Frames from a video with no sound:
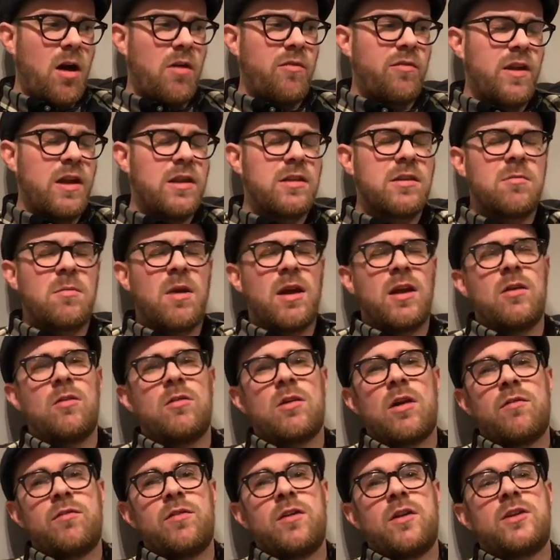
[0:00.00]
a friend of mine will
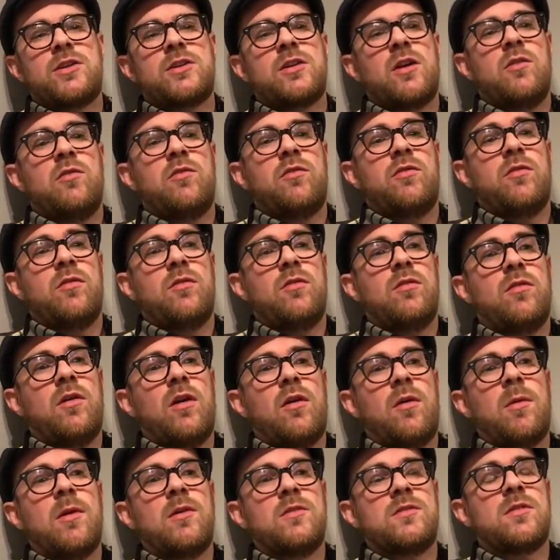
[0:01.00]
give you a shout
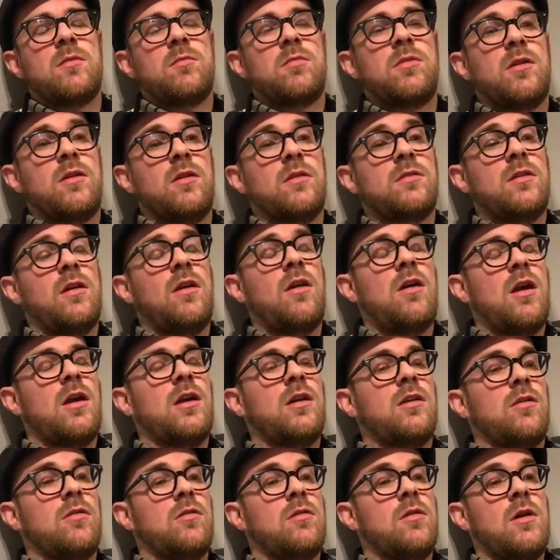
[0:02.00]
about something." I said, "All
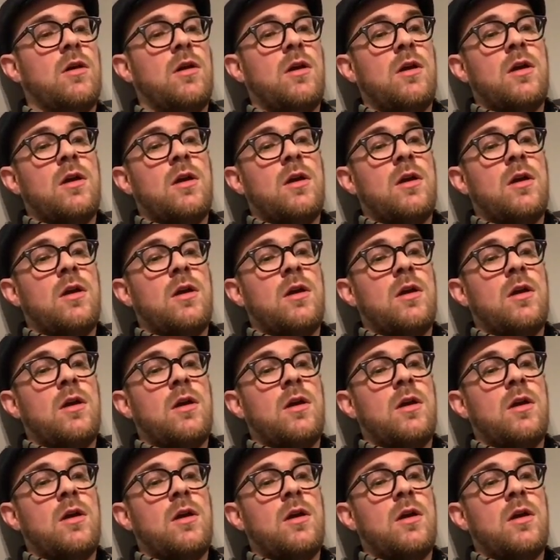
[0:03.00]
right, cool."